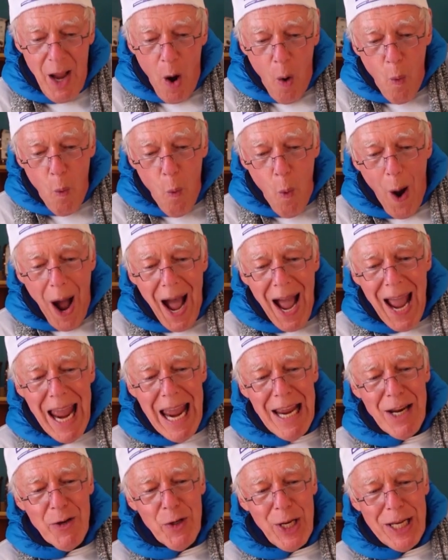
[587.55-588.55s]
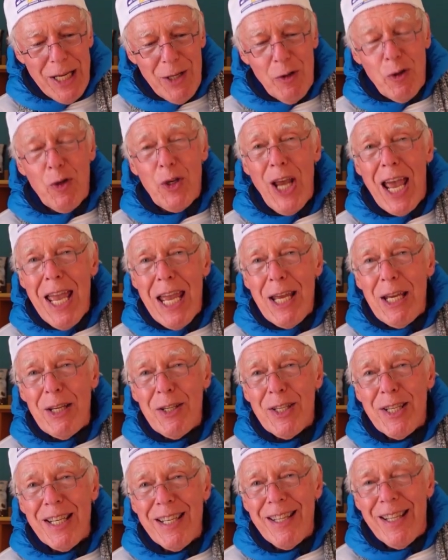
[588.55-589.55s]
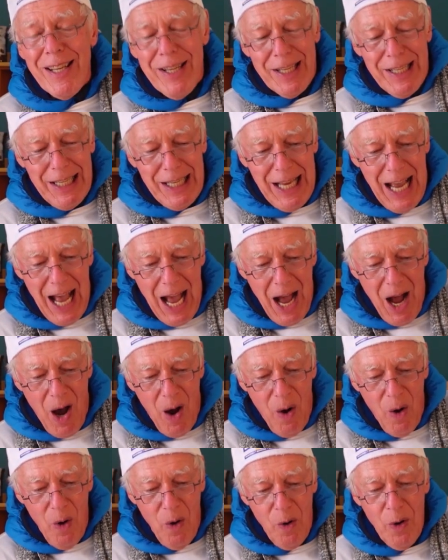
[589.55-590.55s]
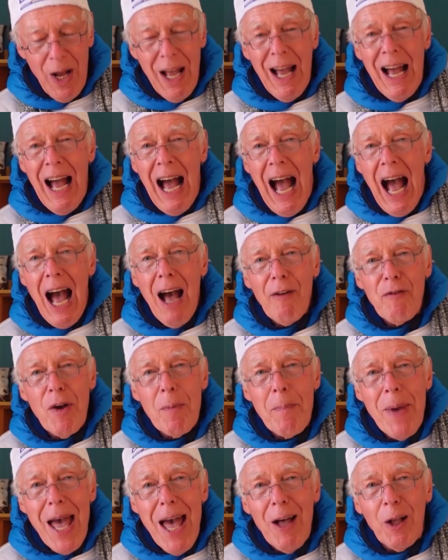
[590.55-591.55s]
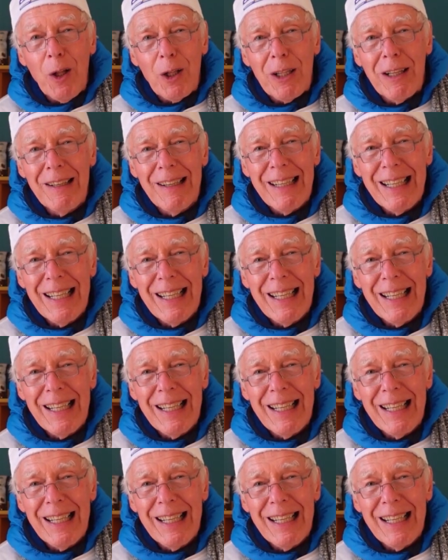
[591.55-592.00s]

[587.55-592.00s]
Why did Daisy the cow have a bell?